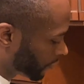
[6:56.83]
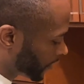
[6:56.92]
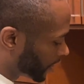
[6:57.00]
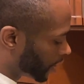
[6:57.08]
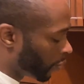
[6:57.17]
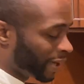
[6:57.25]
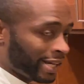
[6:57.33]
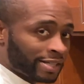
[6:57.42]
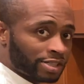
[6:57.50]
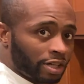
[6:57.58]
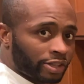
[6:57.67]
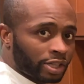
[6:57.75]
the wings
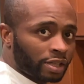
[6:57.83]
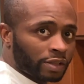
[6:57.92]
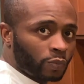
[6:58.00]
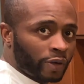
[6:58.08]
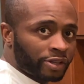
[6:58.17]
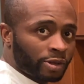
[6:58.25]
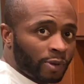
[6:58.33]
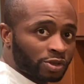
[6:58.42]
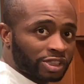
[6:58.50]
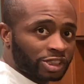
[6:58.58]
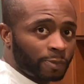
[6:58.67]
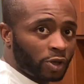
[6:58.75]
are one of the most
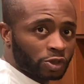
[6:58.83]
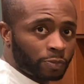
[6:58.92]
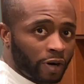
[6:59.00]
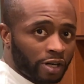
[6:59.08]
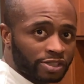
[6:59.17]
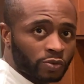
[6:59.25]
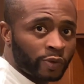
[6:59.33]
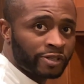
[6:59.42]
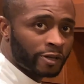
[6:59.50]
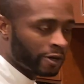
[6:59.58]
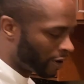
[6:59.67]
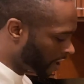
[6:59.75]
exposed parts when
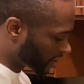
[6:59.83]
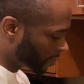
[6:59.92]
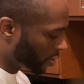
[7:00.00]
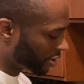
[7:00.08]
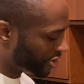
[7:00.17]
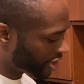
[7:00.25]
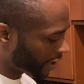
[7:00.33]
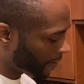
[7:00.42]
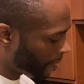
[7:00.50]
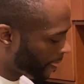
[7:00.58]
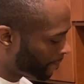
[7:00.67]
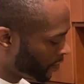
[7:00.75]
you are smoking a chicken.
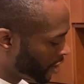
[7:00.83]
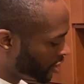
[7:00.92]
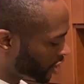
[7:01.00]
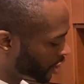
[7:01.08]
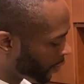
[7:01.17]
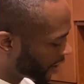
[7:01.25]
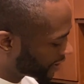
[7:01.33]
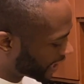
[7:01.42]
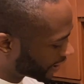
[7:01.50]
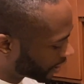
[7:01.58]
So you want to take the